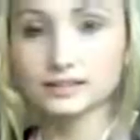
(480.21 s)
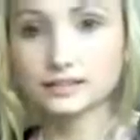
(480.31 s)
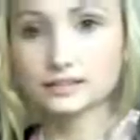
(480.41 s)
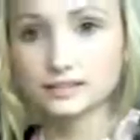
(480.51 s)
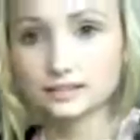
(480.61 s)

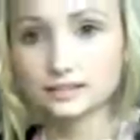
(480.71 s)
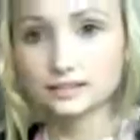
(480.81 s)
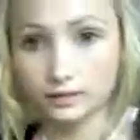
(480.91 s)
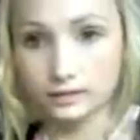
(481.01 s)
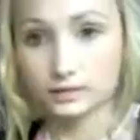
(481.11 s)
this is
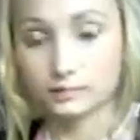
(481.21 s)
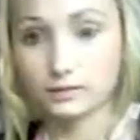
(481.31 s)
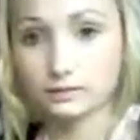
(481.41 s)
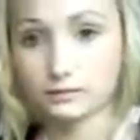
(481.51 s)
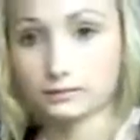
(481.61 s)
the
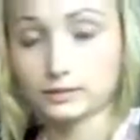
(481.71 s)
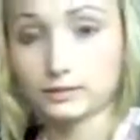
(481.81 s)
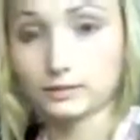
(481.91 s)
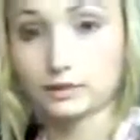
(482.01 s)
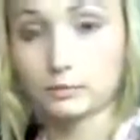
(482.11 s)
method of
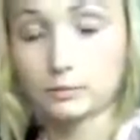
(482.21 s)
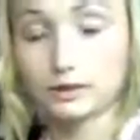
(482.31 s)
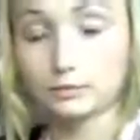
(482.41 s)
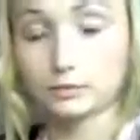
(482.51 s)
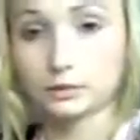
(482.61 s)

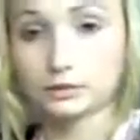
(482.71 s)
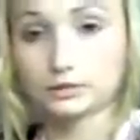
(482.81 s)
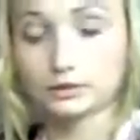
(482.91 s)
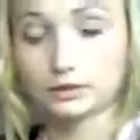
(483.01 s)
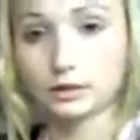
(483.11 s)
physiotherapy, because
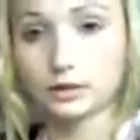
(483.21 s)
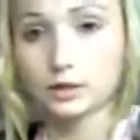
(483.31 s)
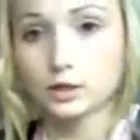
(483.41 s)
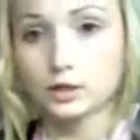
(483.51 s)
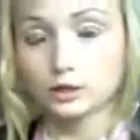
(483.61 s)
if you think
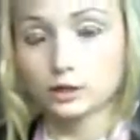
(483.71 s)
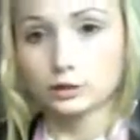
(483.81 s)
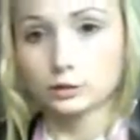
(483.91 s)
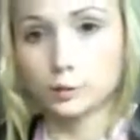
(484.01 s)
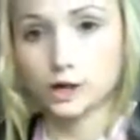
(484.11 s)

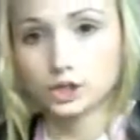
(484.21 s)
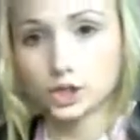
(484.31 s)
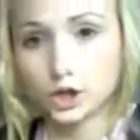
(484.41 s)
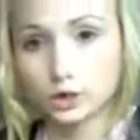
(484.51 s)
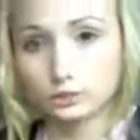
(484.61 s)
the
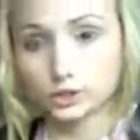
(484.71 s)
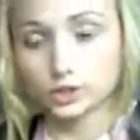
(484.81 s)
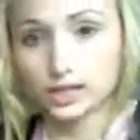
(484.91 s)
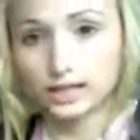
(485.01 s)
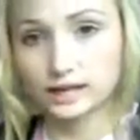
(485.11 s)
pressure of the
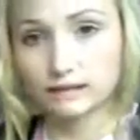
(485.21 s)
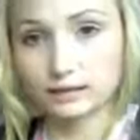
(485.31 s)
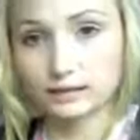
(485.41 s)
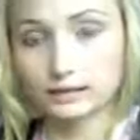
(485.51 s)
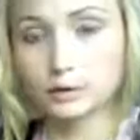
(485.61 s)
shaking air
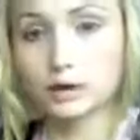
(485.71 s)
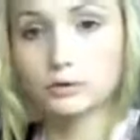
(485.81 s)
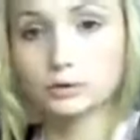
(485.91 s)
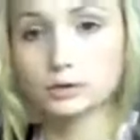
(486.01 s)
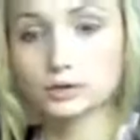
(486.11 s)
against my
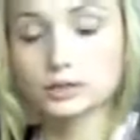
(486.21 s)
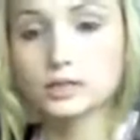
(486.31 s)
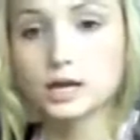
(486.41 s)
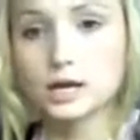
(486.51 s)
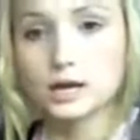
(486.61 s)

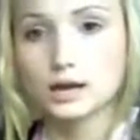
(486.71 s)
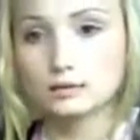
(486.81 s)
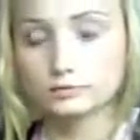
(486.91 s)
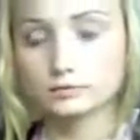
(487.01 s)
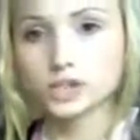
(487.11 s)
lungs
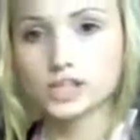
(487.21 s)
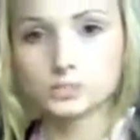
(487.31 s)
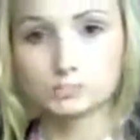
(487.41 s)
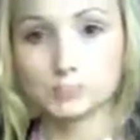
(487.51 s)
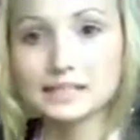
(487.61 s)

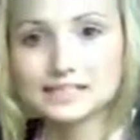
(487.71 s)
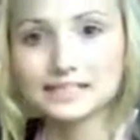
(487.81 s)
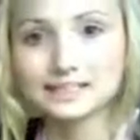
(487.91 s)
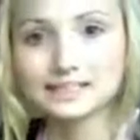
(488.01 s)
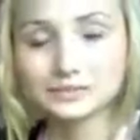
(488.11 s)

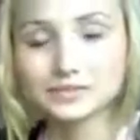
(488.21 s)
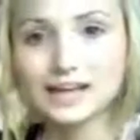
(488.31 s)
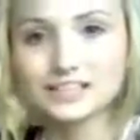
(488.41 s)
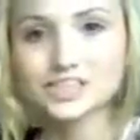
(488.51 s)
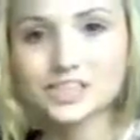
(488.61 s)
basically does
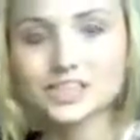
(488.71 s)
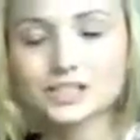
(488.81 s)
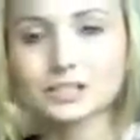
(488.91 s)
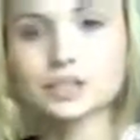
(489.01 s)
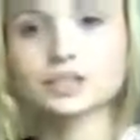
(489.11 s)
that. It
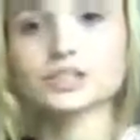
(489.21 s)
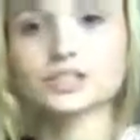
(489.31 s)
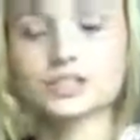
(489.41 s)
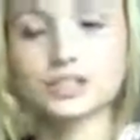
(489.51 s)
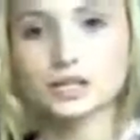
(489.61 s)
shakes your
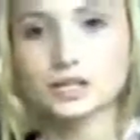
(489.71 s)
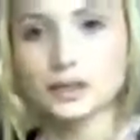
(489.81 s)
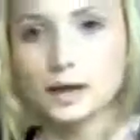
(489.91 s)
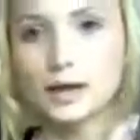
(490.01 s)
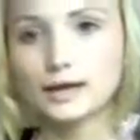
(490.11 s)
lungs and
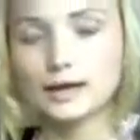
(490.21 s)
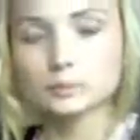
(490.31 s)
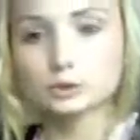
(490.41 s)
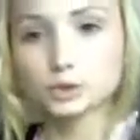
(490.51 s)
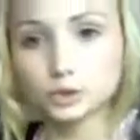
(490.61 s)

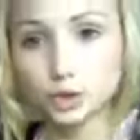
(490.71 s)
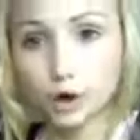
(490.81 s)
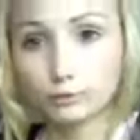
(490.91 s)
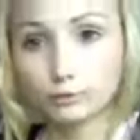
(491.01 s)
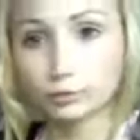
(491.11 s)
enables you to
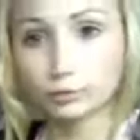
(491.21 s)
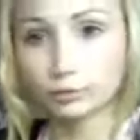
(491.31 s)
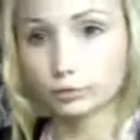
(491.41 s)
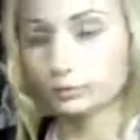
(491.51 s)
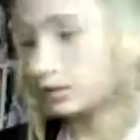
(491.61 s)
cough up
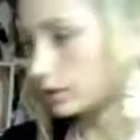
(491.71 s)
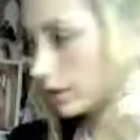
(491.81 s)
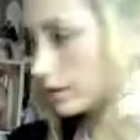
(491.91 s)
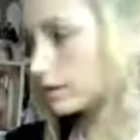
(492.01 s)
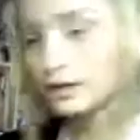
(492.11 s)
all the mucus.
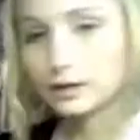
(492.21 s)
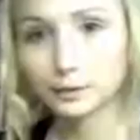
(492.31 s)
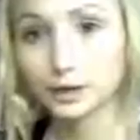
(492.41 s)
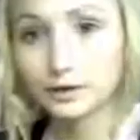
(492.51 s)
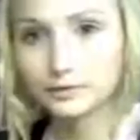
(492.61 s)
So here
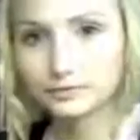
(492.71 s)
we go.